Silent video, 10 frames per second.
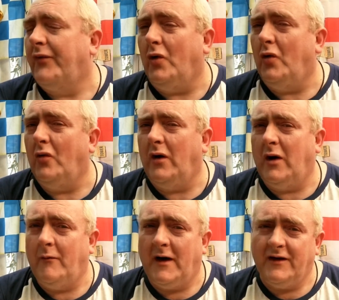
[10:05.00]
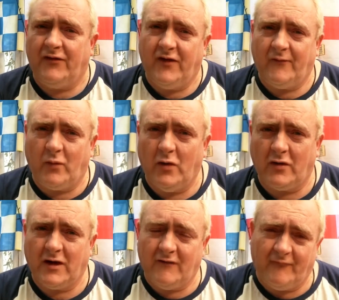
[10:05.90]
So how my shifts
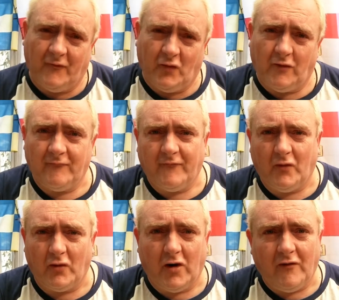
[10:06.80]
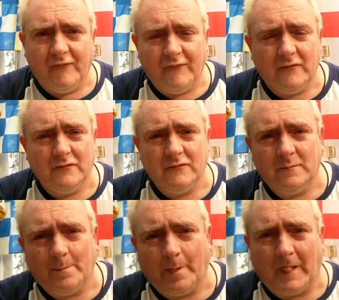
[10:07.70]
work, I have 4 on 4 off.
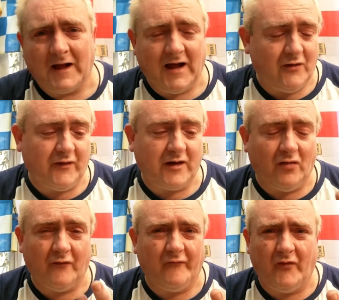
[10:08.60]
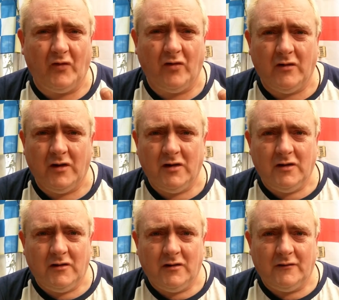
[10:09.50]
I can't drink on the 4,
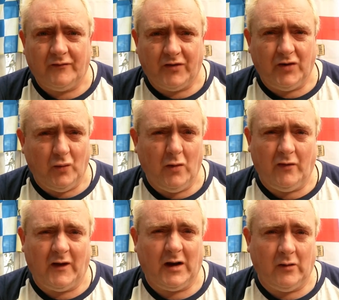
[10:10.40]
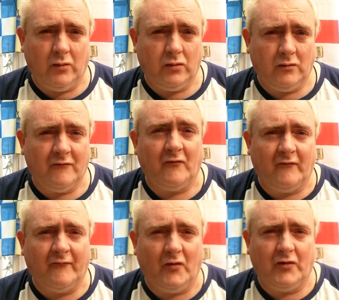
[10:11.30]
so you work that out
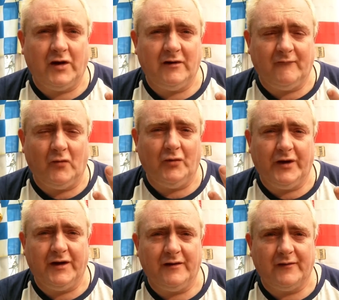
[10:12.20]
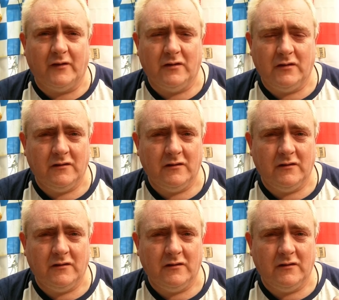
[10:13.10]
over 4 days.